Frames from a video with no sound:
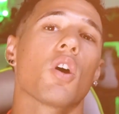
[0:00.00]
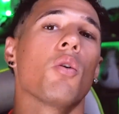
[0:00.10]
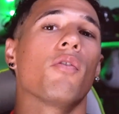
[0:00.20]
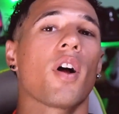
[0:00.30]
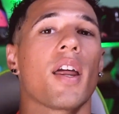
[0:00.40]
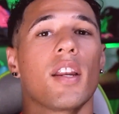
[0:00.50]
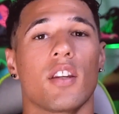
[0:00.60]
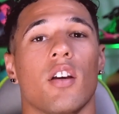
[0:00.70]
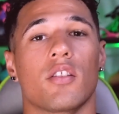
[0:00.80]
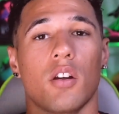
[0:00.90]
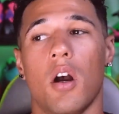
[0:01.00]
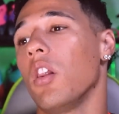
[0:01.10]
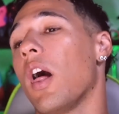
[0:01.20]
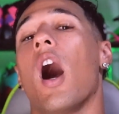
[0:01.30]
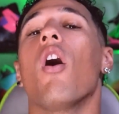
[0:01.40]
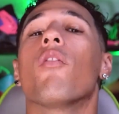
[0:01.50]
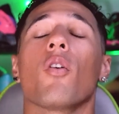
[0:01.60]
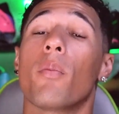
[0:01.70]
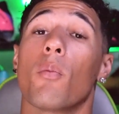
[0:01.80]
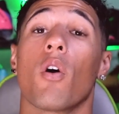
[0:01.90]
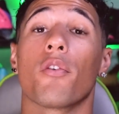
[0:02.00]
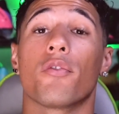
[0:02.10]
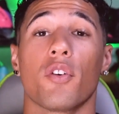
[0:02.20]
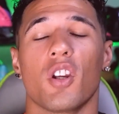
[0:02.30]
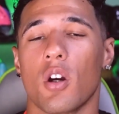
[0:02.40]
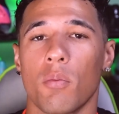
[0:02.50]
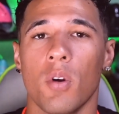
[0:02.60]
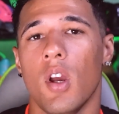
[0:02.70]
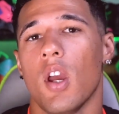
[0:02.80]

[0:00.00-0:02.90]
though Flyknit does allow for a bit more freedom